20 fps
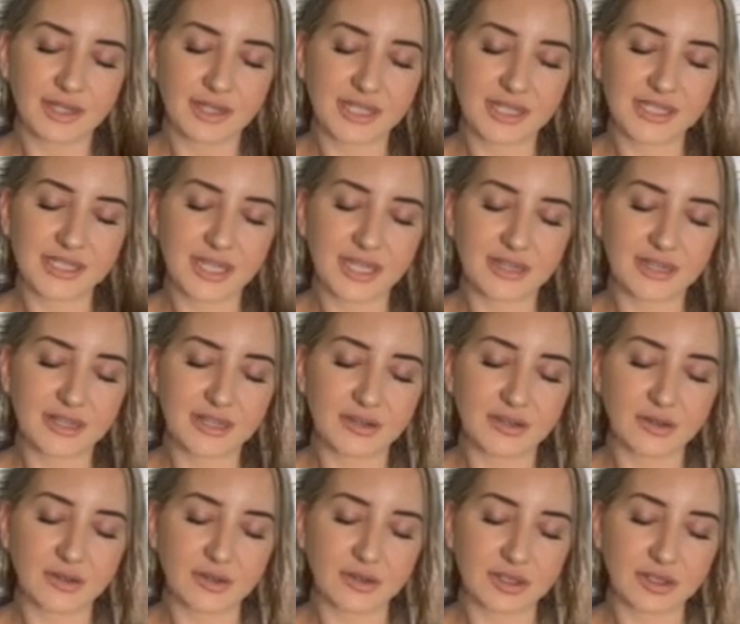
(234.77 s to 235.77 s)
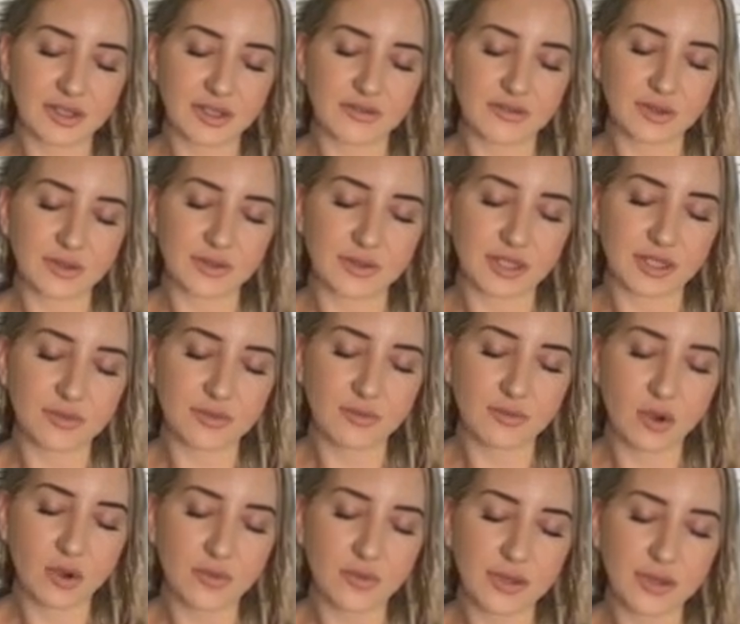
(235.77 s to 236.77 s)
Releasing anything that no longer serves you in this
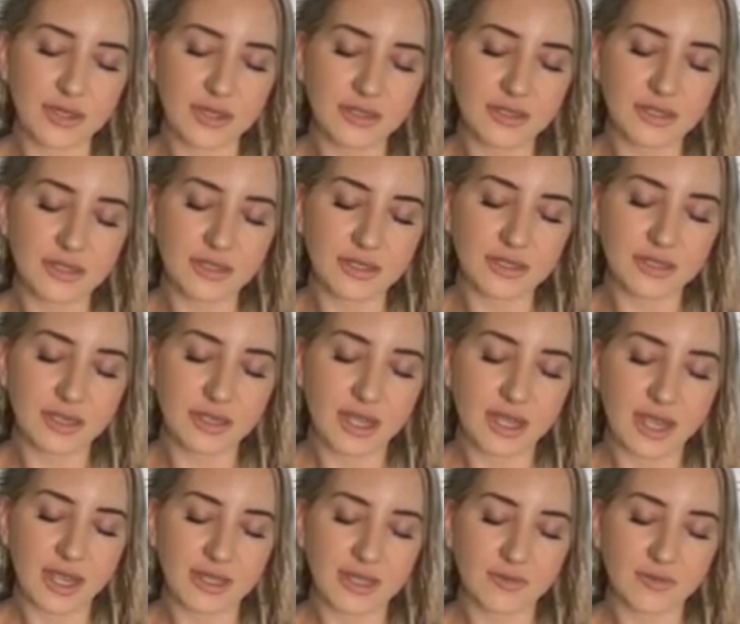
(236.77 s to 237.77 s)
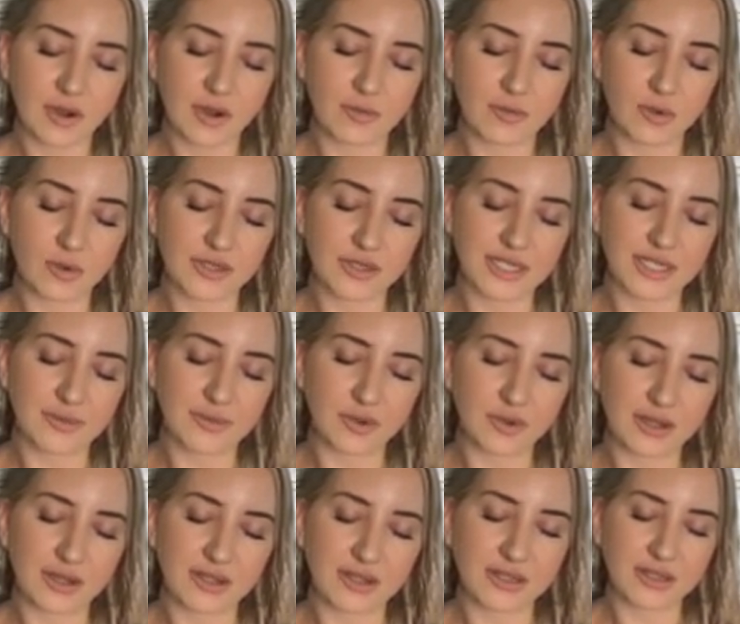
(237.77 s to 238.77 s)
moment. And then one more deep
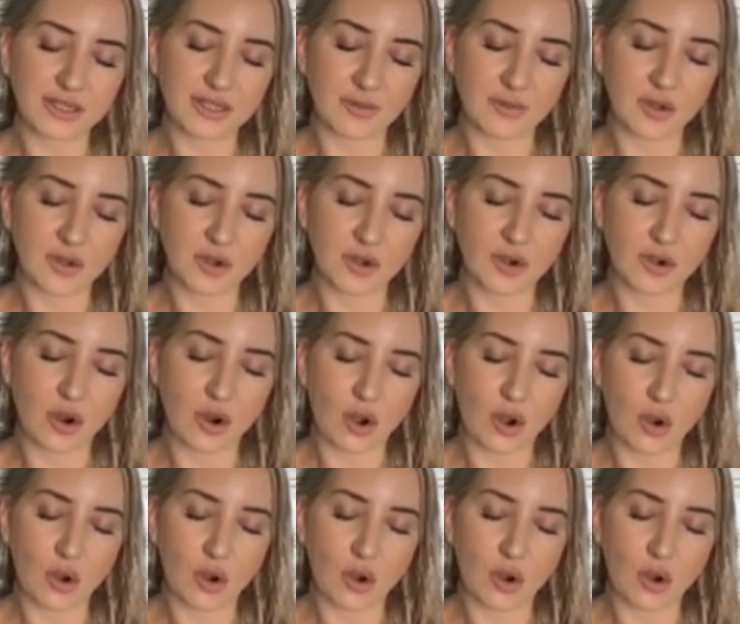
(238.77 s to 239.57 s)
breath in. This time you're going to